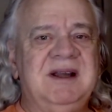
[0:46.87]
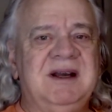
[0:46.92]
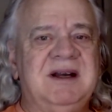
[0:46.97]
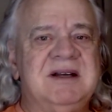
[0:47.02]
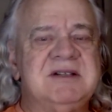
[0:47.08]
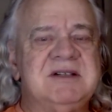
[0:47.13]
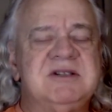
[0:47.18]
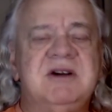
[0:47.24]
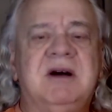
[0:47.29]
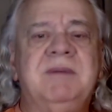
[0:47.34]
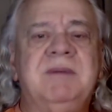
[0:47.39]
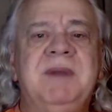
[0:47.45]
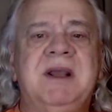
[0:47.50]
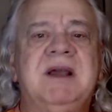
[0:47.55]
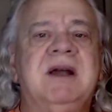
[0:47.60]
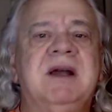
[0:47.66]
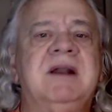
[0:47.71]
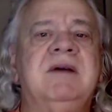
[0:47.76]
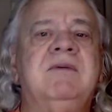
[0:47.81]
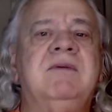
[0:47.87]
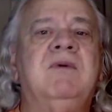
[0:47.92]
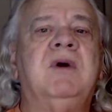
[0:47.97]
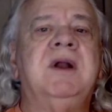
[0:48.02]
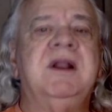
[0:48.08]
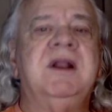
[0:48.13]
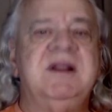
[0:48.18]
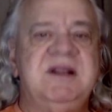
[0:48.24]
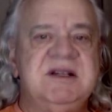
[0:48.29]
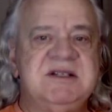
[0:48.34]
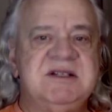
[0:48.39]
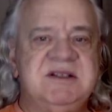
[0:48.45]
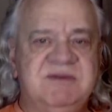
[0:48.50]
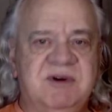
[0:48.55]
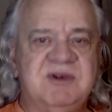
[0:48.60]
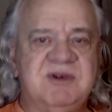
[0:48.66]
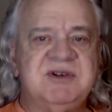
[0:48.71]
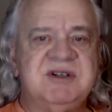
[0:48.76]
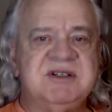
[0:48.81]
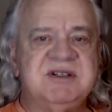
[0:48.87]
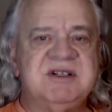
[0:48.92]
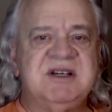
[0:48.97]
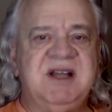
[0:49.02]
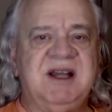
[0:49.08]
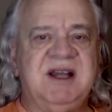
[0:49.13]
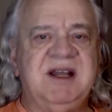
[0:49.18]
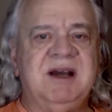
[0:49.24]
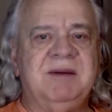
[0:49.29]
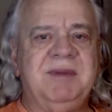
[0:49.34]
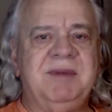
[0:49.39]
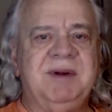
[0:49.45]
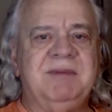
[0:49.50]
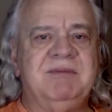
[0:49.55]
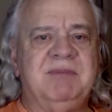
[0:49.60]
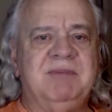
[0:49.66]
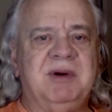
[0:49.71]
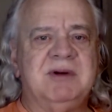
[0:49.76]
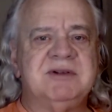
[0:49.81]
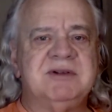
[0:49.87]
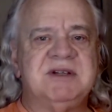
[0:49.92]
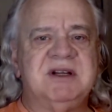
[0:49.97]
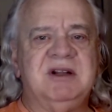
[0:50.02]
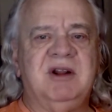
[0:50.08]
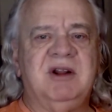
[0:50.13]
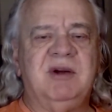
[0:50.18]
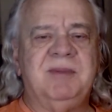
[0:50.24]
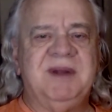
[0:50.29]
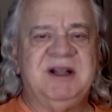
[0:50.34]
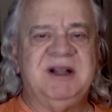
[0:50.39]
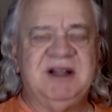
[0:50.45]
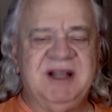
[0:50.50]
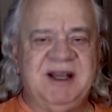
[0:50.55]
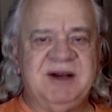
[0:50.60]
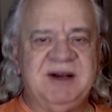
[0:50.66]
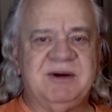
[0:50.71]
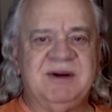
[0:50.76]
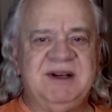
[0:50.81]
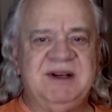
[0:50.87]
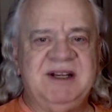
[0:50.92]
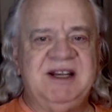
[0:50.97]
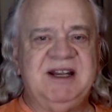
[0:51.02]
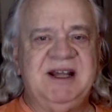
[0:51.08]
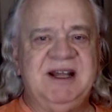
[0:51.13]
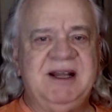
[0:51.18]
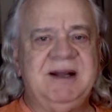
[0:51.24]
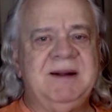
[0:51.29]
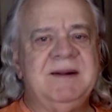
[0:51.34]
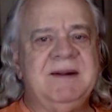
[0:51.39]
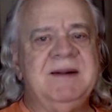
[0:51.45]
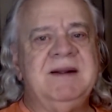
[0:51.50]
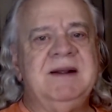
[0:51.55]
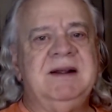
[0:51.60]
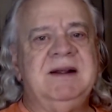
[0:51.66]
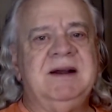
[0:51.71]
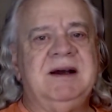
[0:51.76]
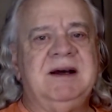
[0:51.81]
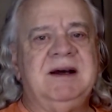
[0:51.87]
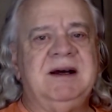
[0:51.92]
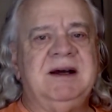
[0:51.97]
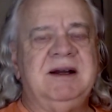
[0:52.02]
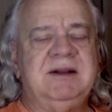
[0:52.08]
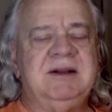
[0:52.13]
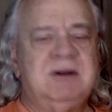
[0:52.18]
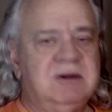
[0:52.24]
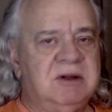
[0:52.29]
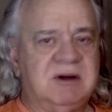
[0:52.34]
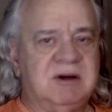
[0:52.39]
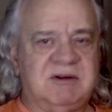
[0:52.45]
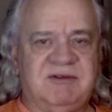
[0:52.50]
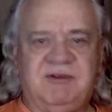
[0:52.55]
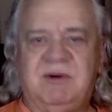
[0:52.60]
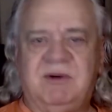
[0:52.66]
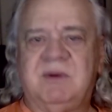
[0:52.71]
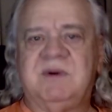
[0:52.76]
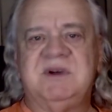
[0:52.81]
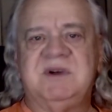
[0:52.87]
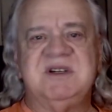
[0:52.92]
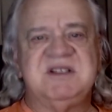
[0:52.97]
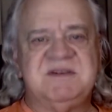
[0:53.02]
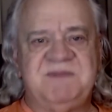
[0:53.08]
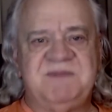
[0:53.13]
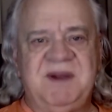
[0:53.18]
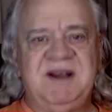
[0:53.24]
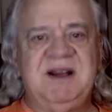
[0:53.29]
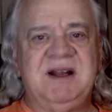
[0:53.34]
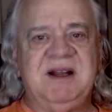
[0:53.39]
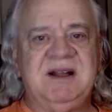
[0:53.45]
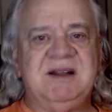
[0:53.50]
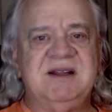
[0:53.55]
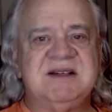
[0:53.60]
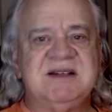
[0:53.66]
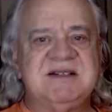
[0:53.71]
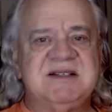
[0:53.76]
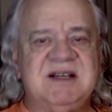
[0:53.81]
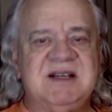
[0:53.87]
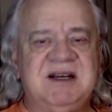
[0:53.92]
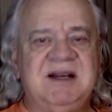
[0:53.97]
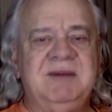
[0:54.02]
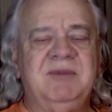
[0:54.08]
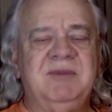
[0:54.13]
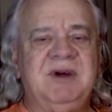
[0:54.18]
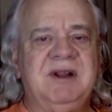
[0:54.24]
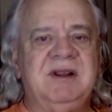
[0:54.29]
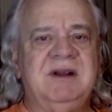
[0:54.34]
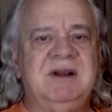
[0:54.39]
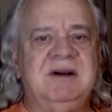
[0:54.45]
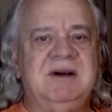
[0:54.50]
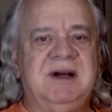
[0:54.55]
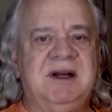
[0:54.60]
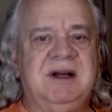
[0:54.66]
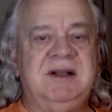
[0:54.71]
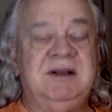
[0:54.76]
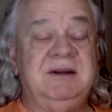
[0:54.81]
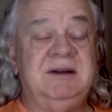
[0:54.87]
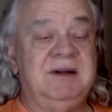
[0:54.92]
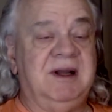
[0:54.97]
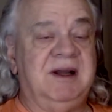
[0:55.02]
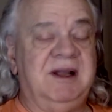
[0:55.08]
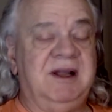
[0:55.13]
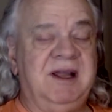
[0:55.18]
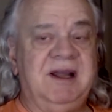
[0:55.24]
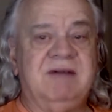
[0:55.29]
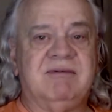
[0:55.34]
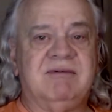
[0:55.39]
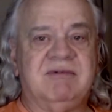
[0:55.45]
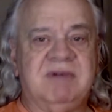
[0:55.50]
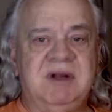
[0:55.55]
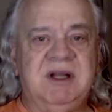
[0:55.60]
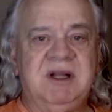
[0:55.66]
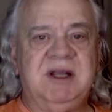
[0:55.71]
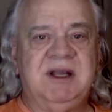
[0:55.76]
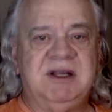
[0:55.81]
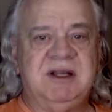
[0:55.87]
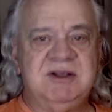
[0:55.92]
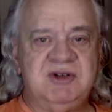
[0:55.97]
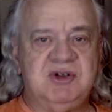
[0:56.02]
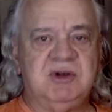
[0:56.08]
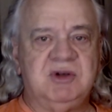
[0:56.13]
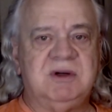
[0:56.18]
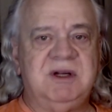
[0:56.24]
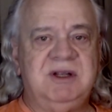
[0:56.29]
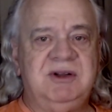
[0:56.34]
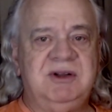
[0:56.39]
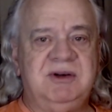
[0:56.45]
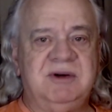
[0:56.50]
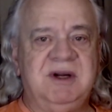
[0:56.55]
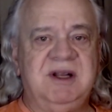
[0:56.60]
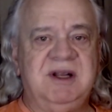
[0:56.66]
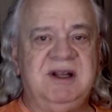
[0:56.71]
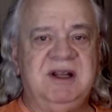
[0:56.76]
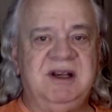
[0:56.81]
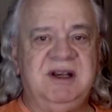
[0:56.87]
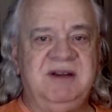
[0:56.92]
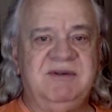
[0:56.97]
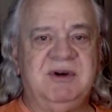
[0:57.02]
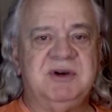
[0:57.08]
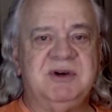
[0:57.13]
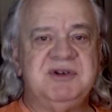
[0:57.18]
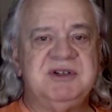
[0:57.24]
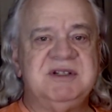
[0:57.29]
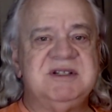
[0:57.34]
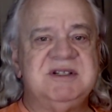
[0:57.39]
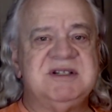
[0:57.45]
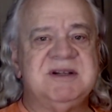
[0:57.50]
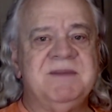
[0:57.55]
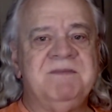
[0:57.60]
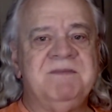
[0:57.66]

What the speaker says: So I'll be cutting one of these devotions a day. I'll be posting a little bit later in the day. I do look forward to spending this time with you. I have really enjoyed doing the devotions.